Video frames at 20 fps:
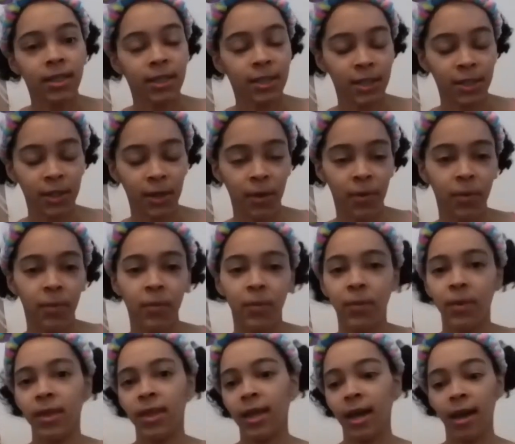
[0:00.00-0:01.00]
So
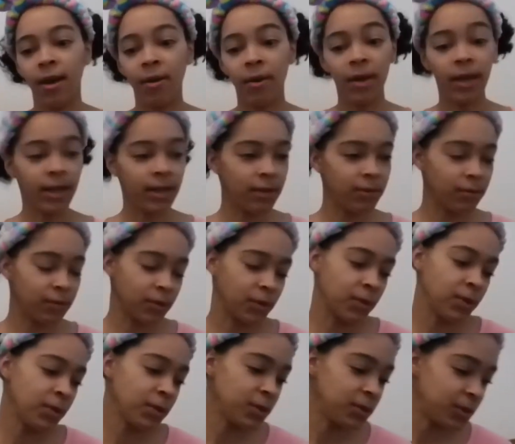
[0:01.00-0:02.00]
without any
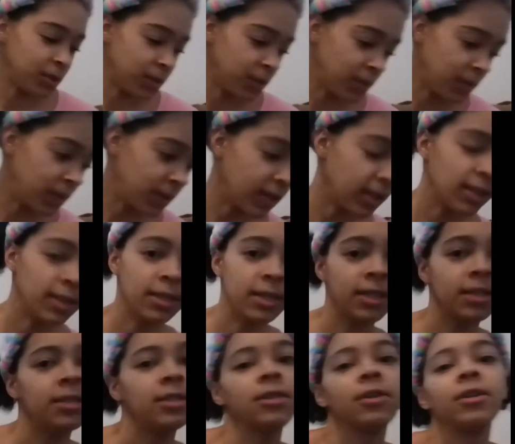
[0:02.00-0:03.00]
further ado, let's
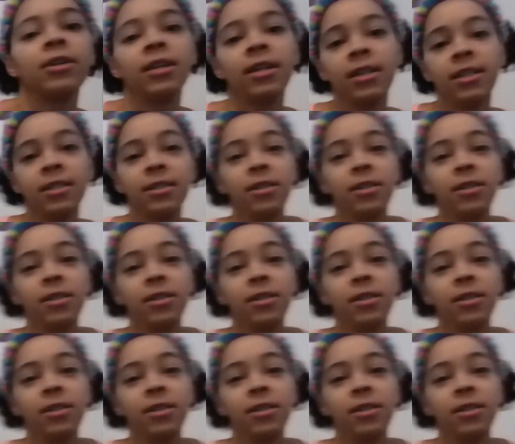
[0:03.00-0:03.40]
get started.